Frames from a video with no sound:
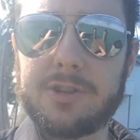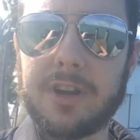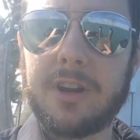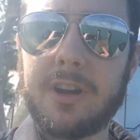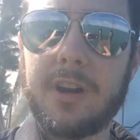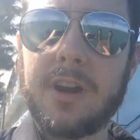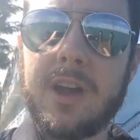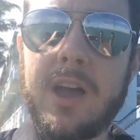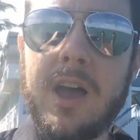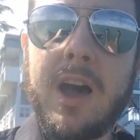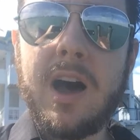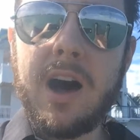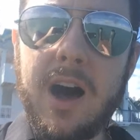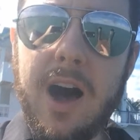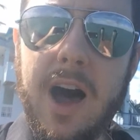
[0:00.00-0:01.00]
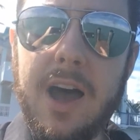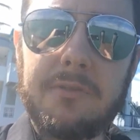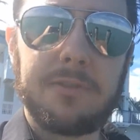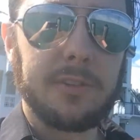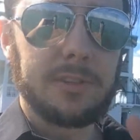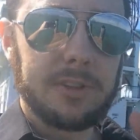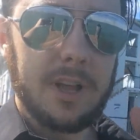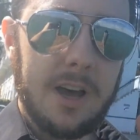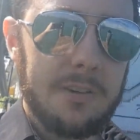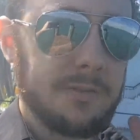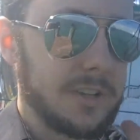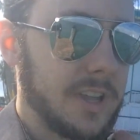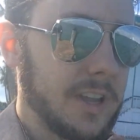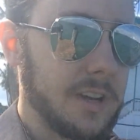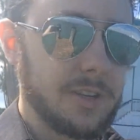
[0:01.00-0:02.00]
to join us too if they're down for
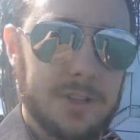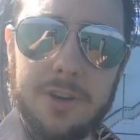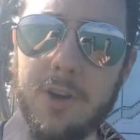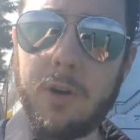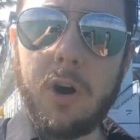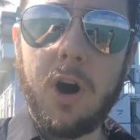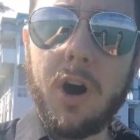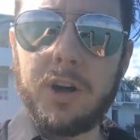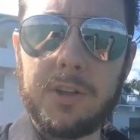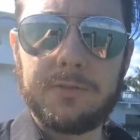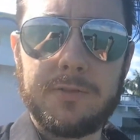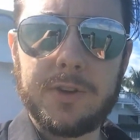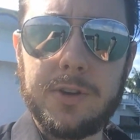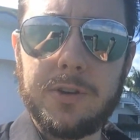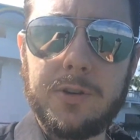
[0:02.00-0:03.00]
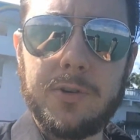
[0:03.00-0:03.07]
that kind of environment.